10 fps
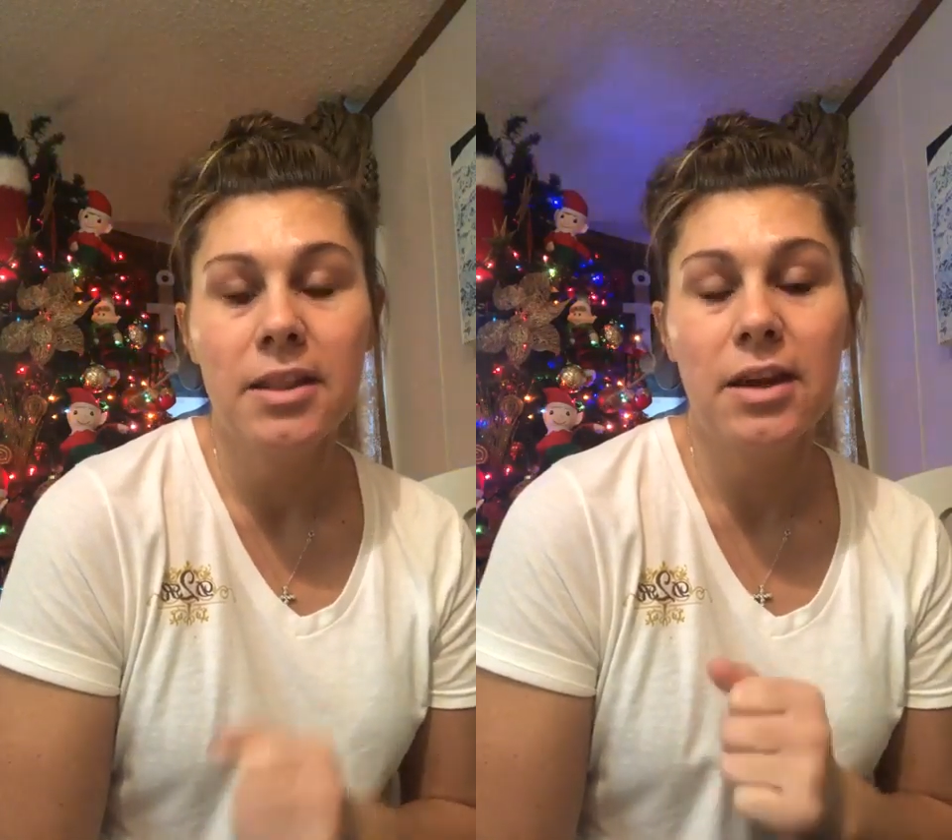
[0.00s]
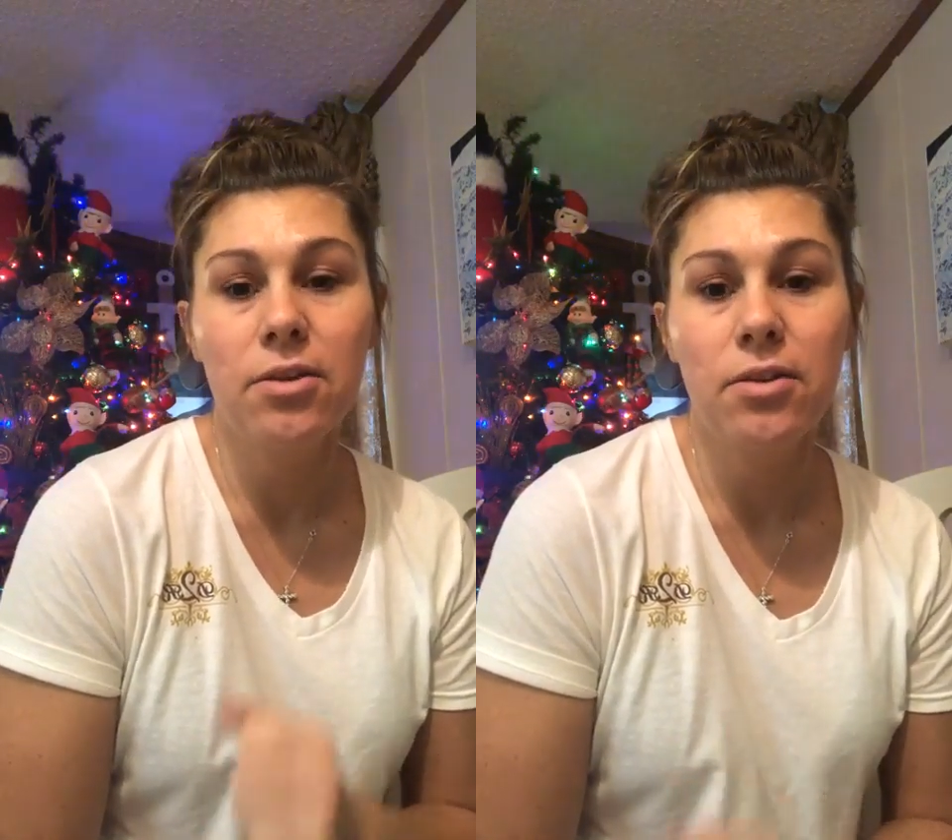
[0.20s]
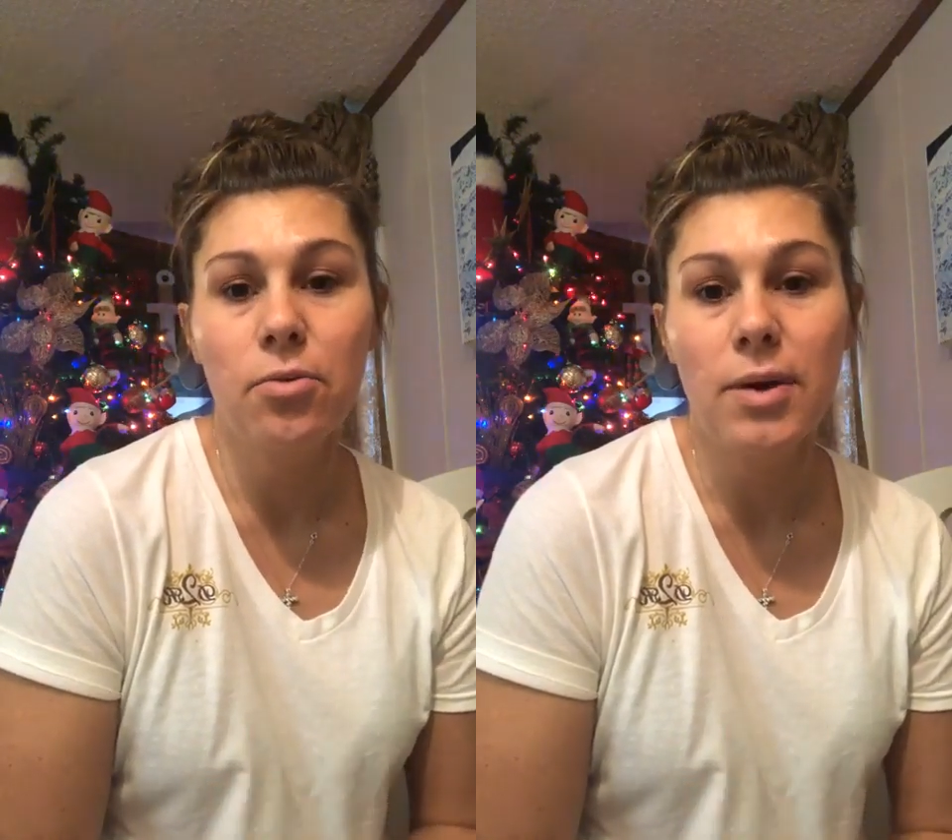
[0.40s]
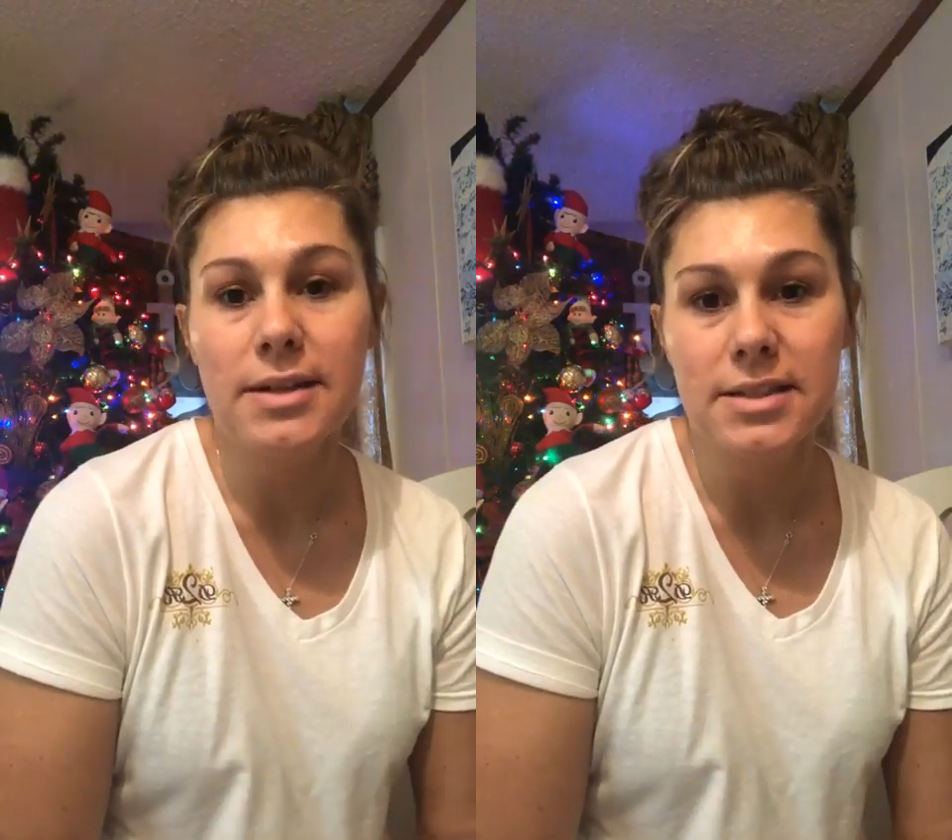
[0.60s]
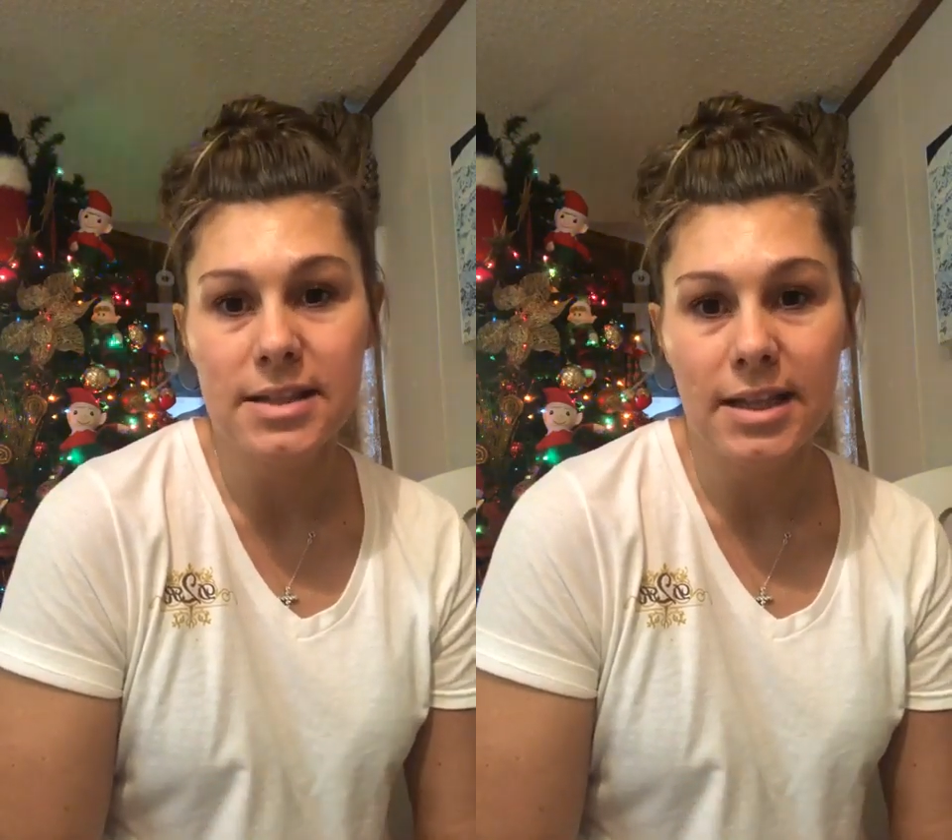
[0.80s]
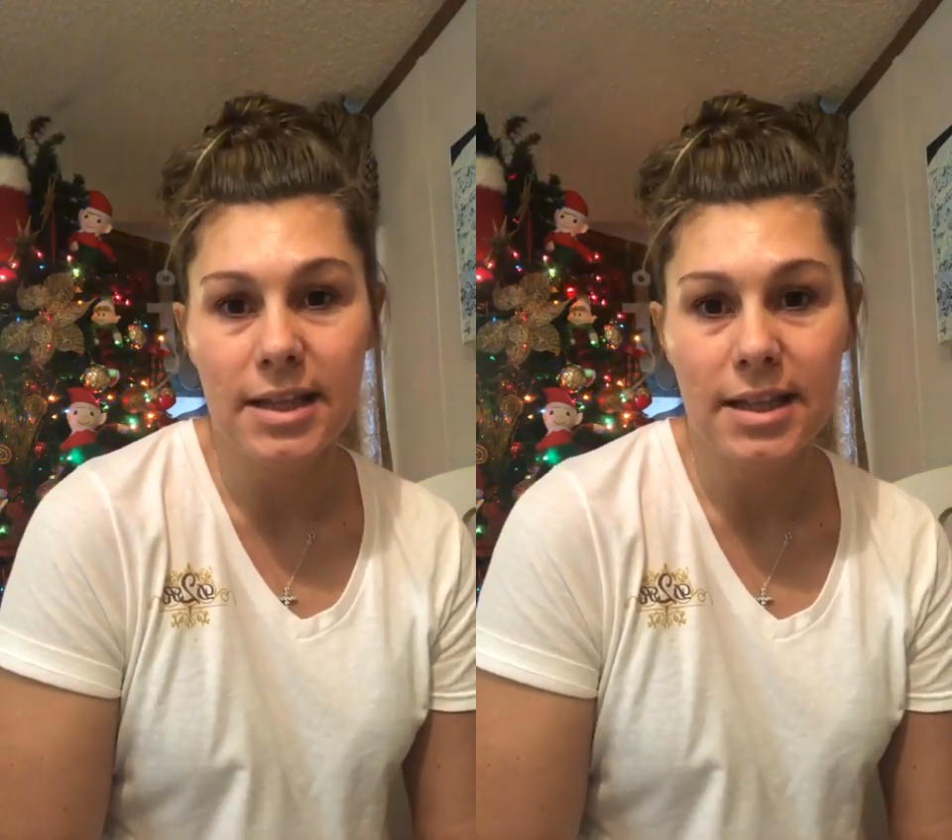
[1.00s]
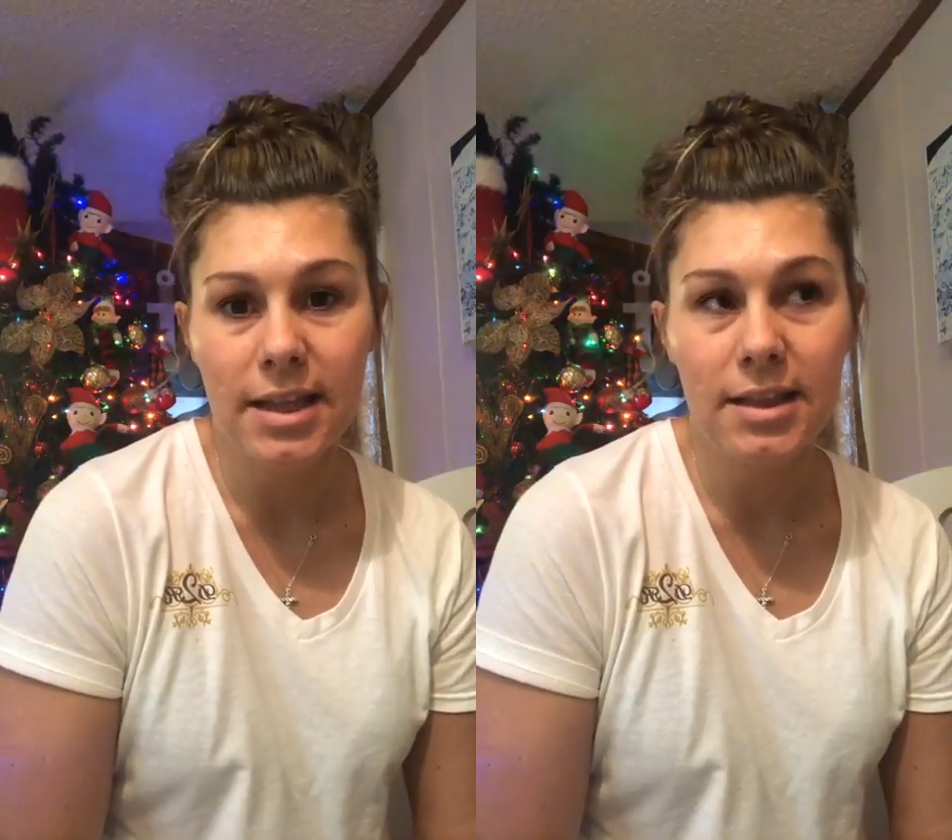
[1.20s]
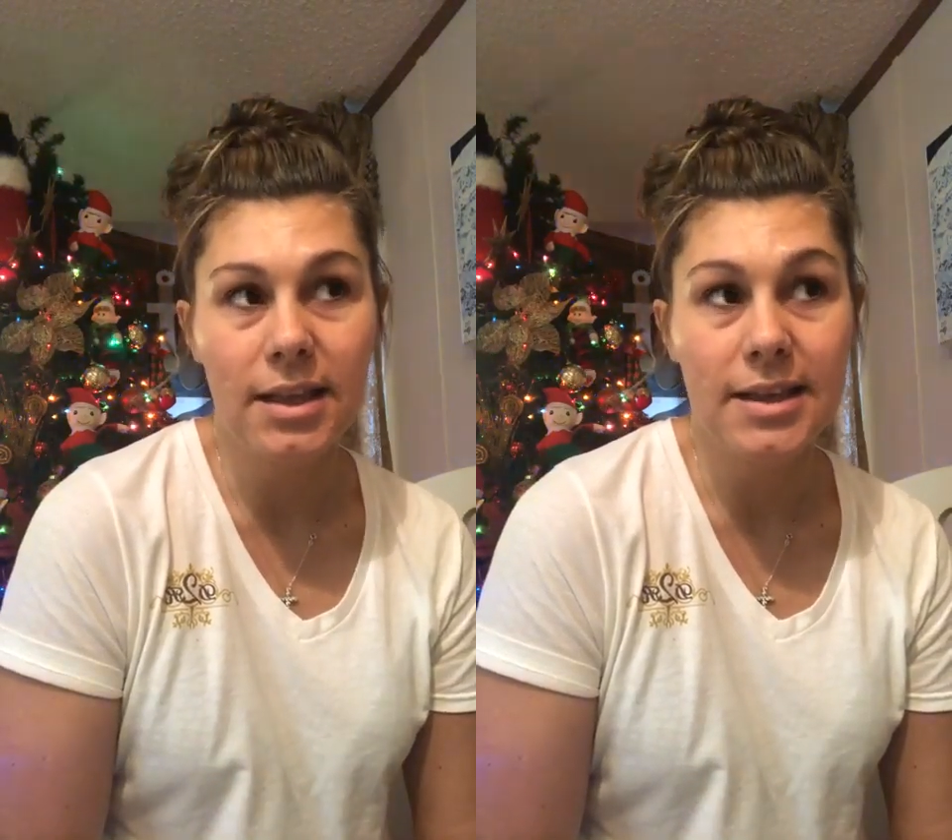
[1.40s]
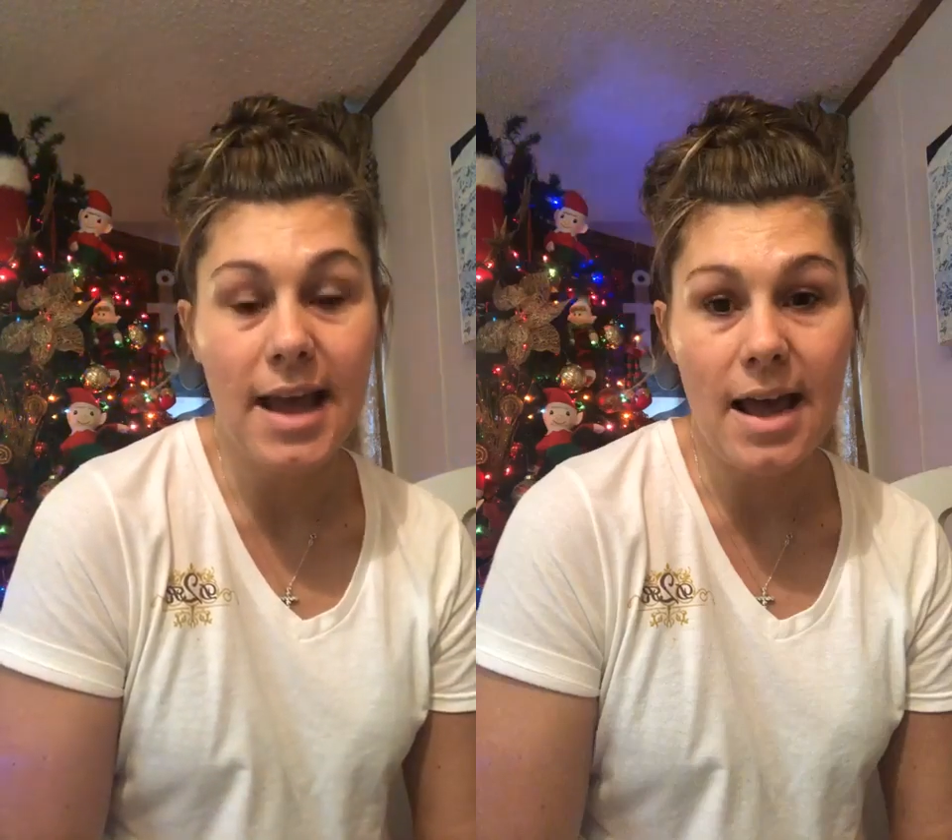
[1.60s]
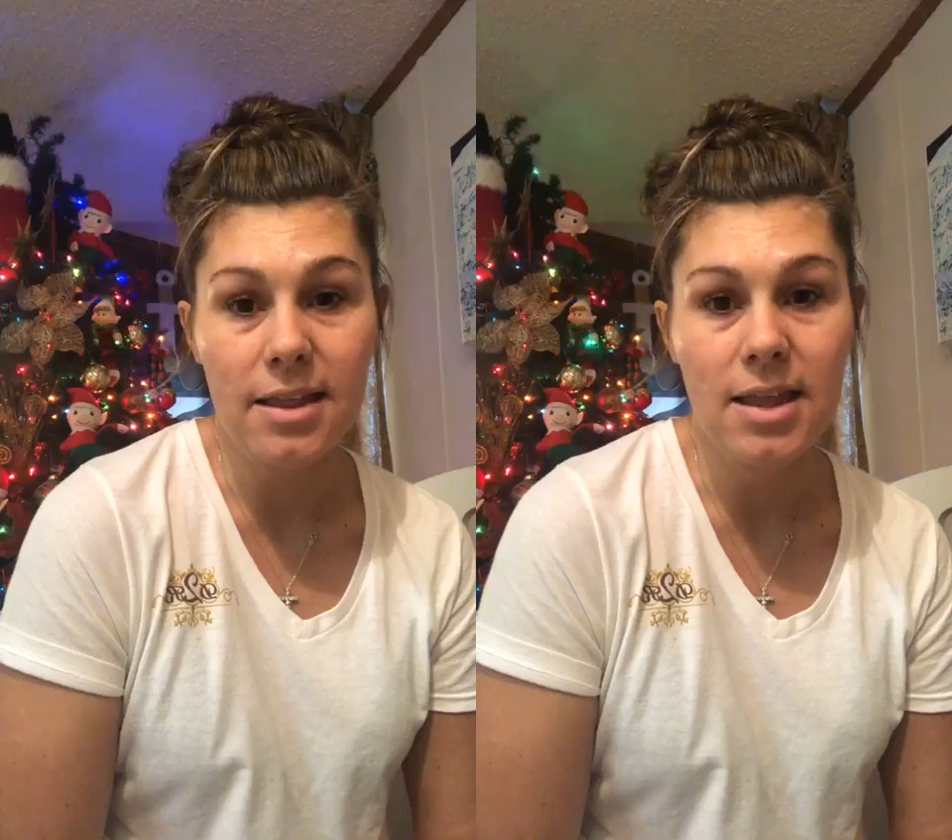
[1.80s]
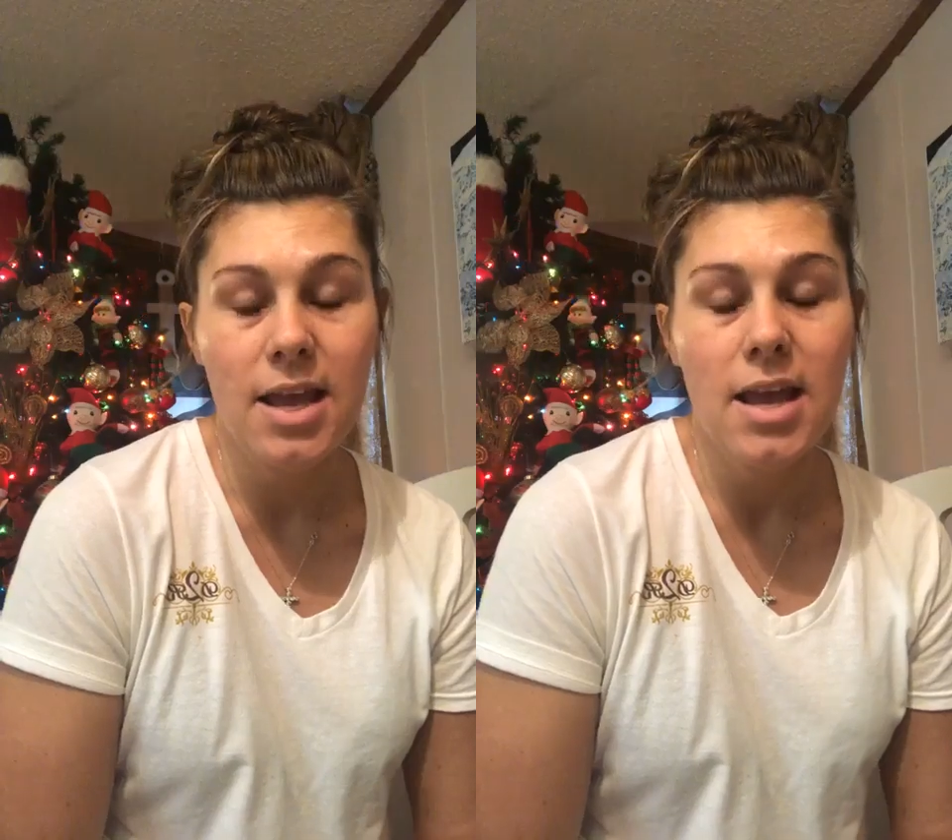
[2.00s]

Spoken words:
than there was in the death.